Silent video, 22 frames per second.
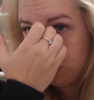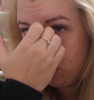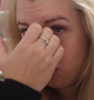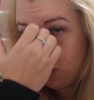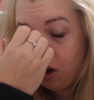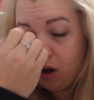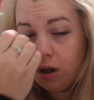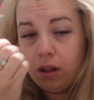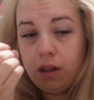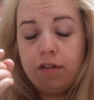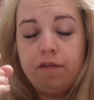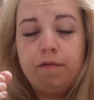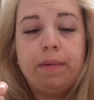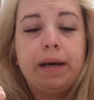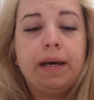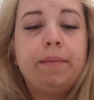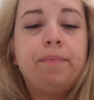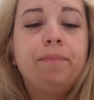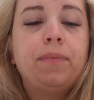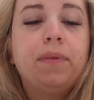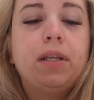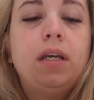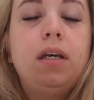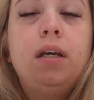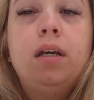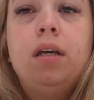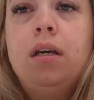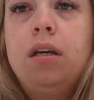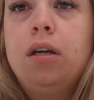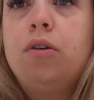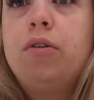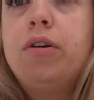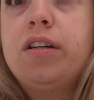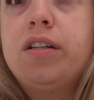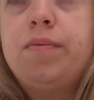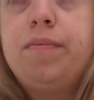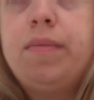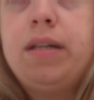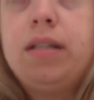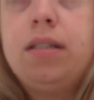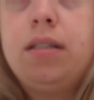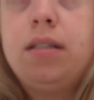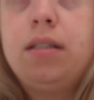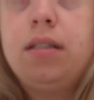took all of my
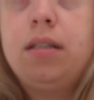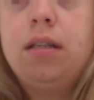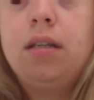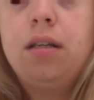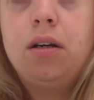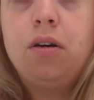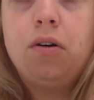Christmas